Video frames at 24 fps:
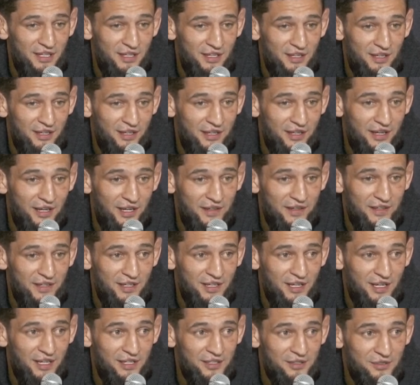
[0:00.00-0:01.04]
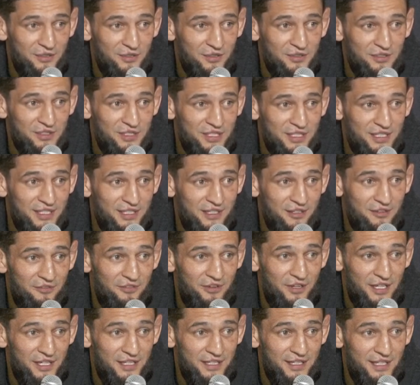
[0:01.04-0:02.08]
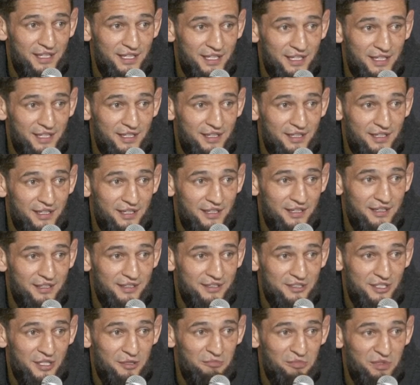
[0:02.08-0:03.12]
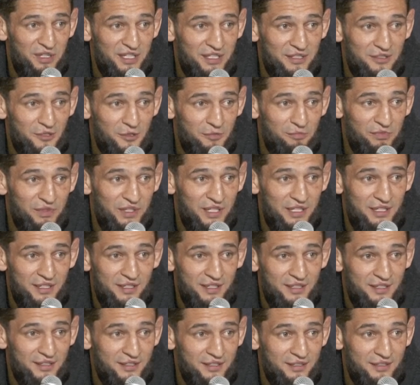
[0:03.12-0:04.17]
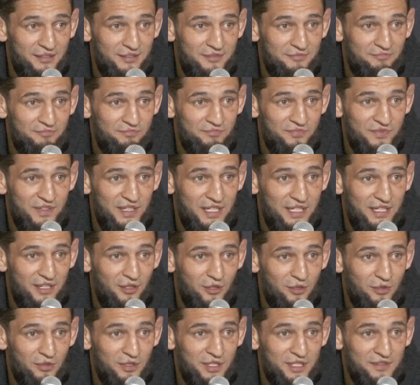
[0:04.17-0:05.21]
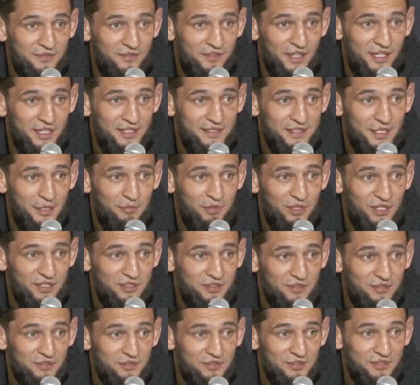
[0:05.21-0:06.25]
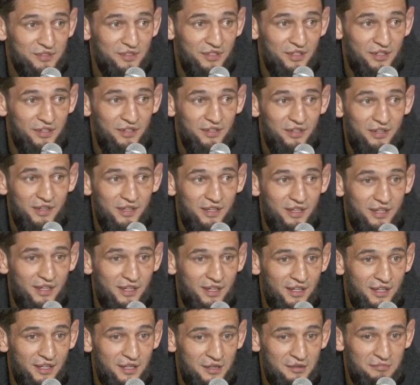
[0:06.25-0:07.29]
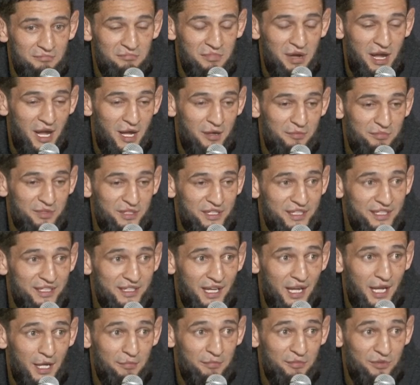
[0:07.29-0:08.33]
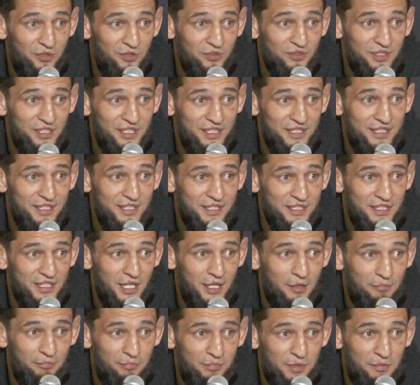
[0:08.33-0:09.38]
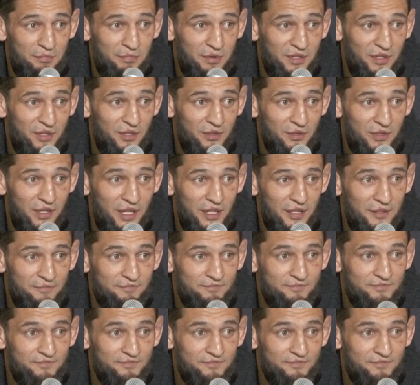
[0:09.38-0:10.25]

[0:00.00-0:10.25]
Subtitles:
And the other guy talks, he didn't fight like somebody top 10. And they always find some excuses, you know. I'm ready. I'm already the champ. People know that.